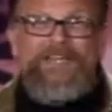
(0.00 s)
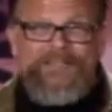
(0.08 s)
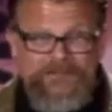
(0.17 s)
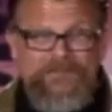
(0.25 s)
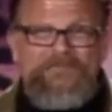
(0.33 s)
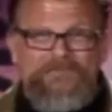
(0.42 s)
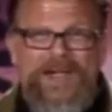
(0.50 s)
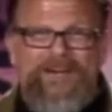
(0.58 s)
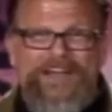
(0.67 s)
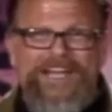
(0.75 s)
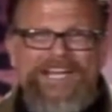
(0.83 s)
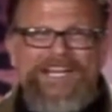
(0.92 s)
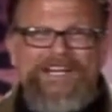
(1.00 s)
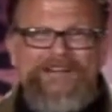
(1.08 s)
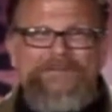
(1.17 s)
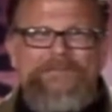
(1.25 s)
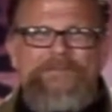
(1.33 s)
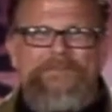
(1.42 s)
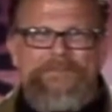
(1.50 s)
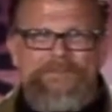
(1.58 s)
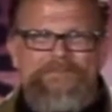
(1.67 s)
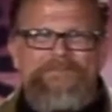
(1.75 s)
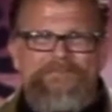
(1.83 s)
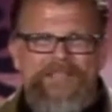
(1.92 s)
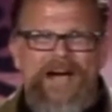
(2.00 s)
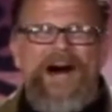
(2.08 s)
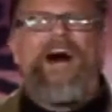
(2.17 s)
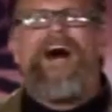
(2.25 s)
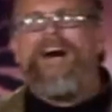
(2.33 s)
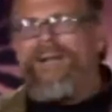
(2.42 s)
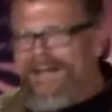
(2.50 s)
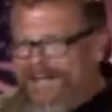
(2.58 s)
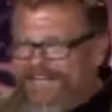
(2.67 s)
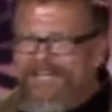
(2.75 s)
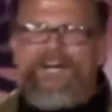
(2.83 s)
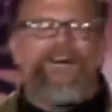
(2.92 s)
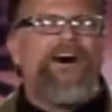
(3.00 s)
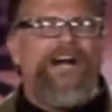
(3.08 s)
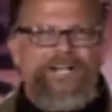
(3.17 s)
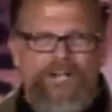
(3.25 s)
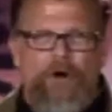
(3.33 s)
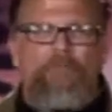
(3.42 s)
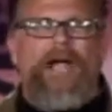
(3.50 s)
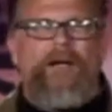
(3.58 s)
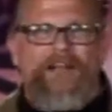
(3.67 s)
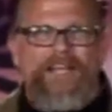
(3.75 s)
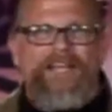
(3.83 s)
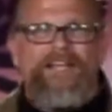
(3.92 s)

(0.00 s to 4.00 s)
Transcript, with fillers: about being Mary, Christian. And I know a uh, really, I know, really I know, Mary.